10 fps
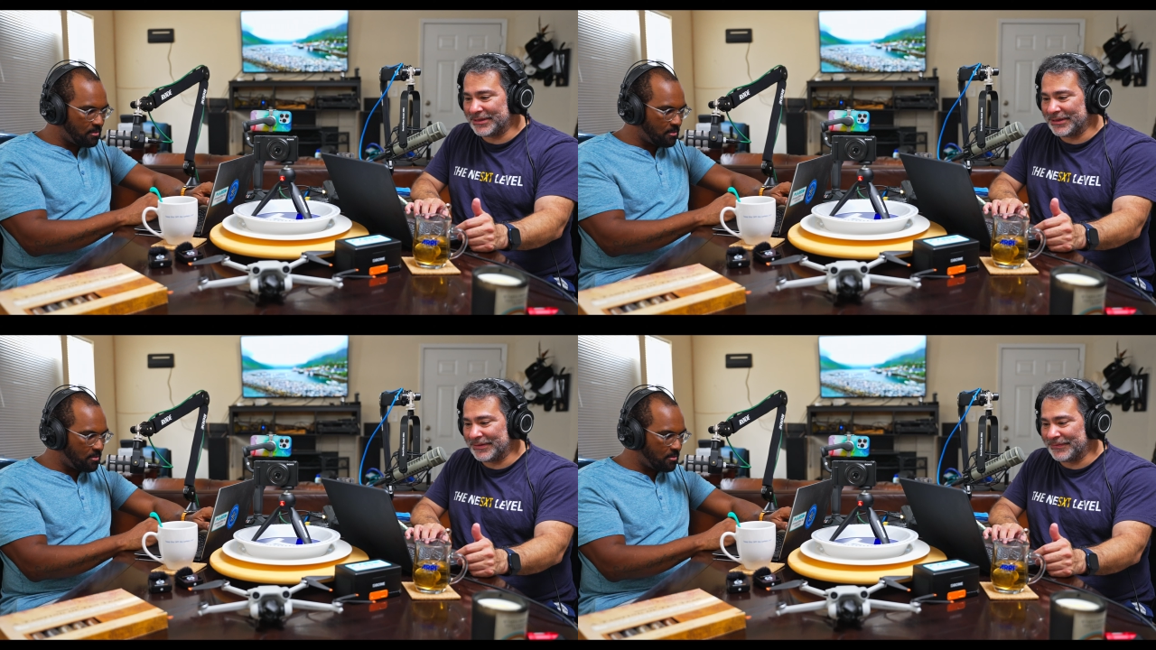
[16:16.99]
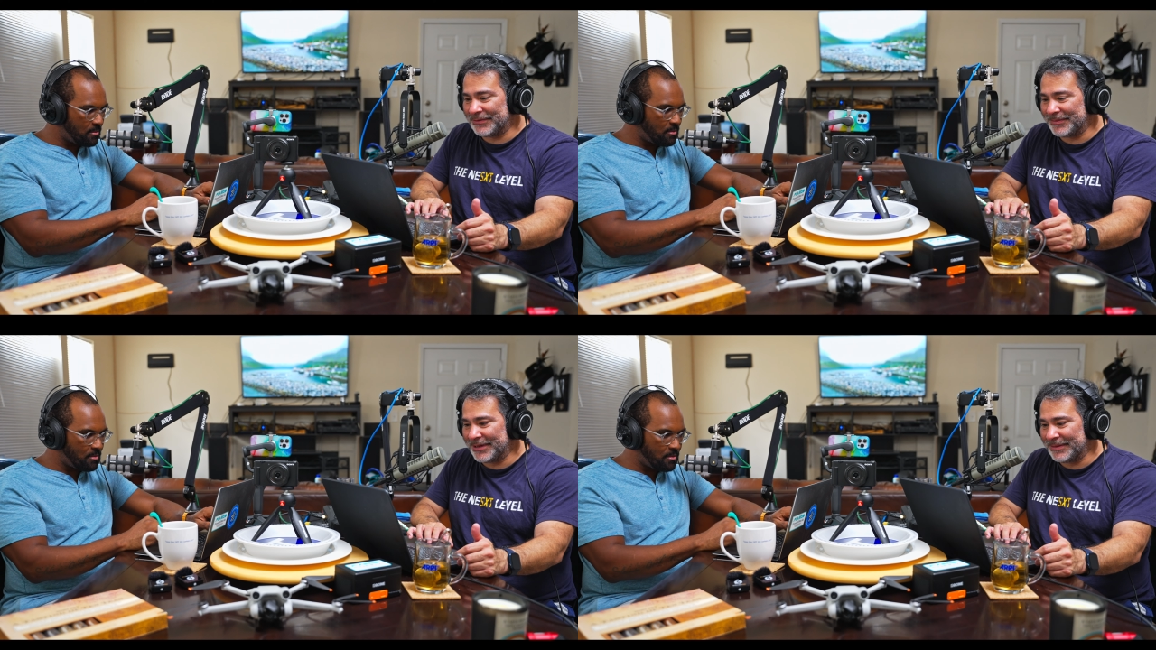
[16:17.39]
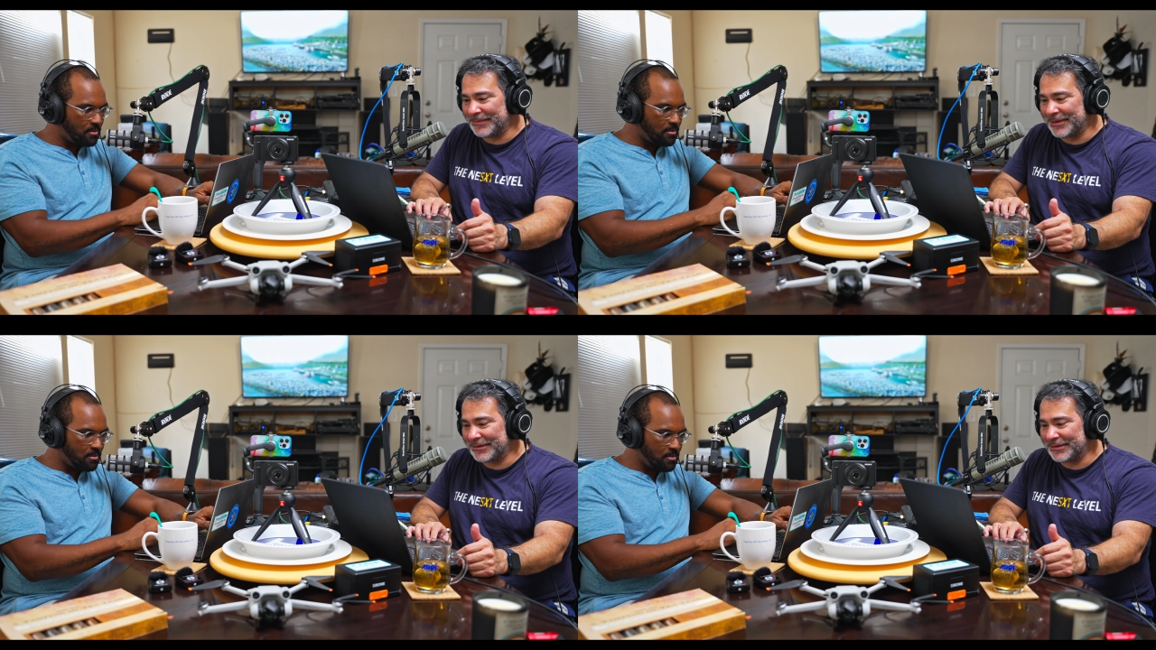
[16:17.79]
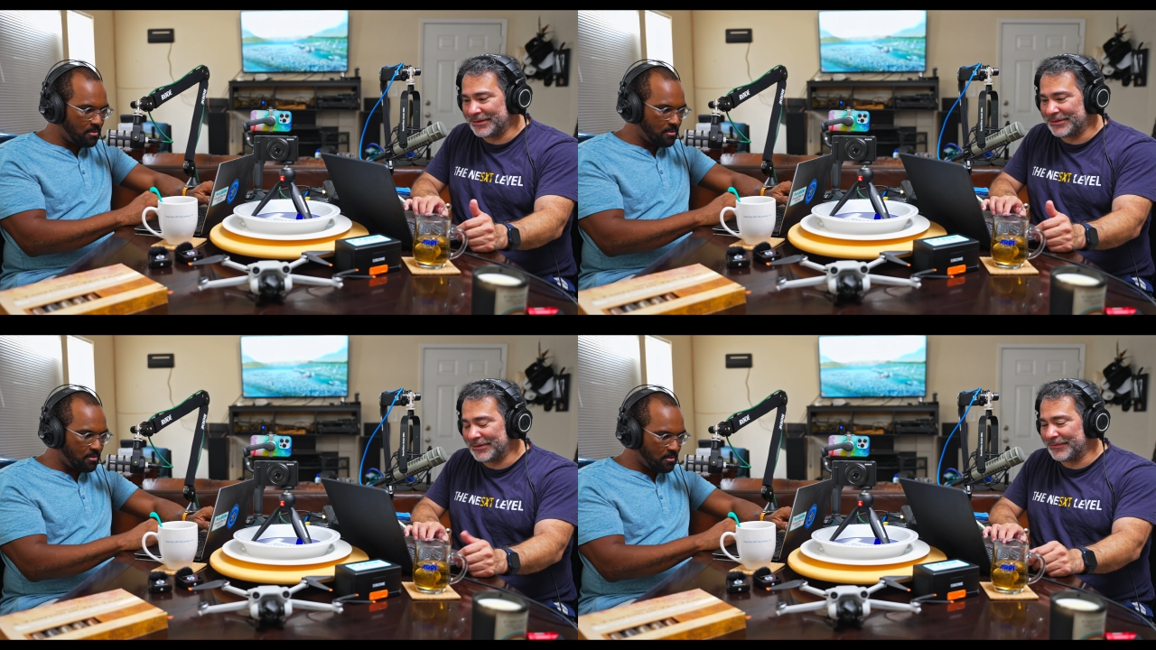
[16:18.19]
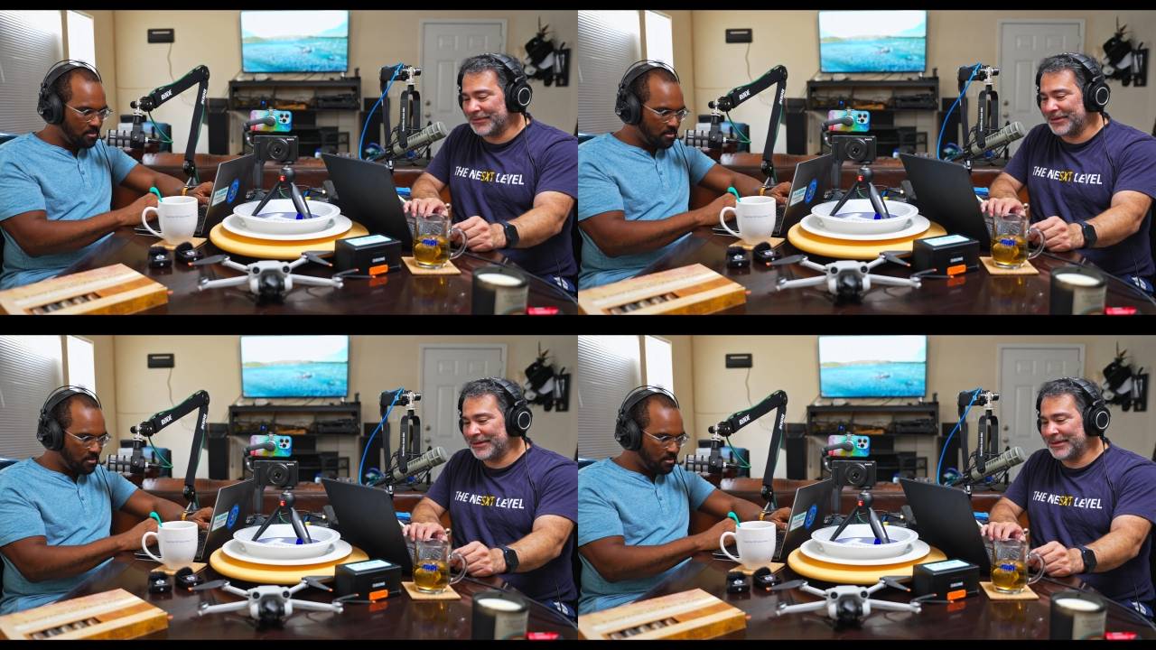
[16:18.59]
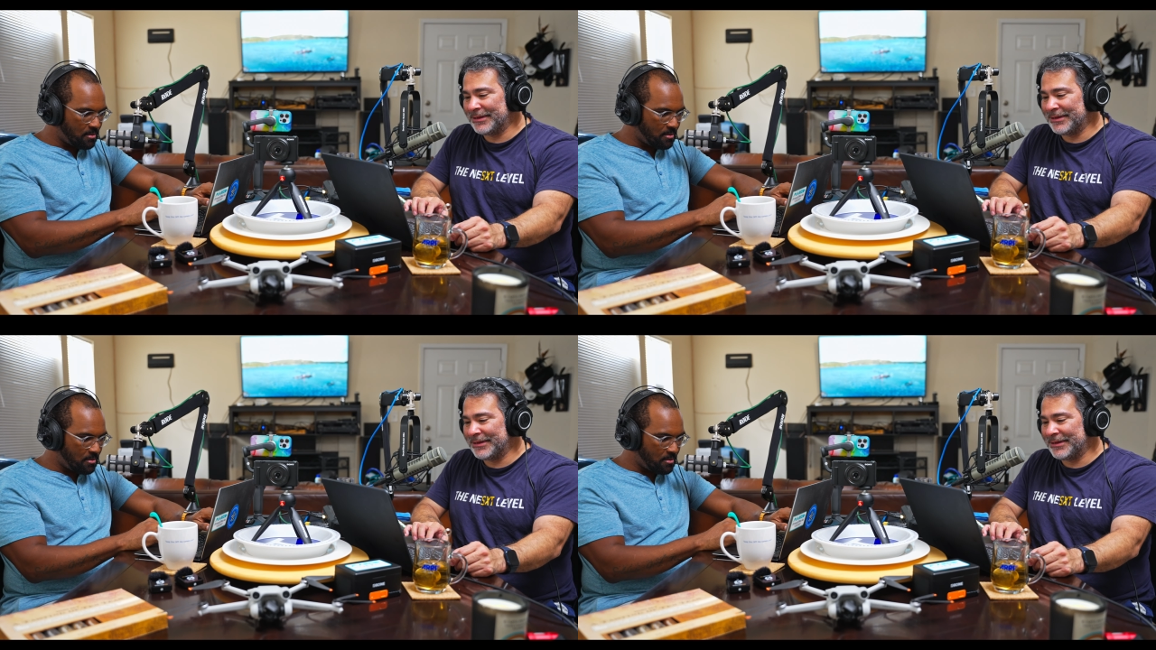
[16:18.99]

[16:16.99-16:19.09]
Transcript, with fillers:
Speaker 1: the format, mount, and so forth.